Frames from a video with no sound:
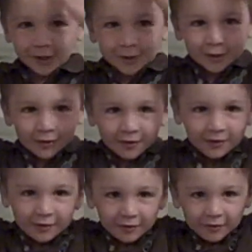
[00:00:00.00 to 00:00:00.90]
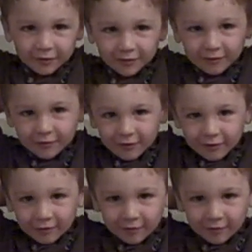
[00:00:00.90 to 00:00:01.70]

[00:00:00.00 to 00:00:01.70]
(silence)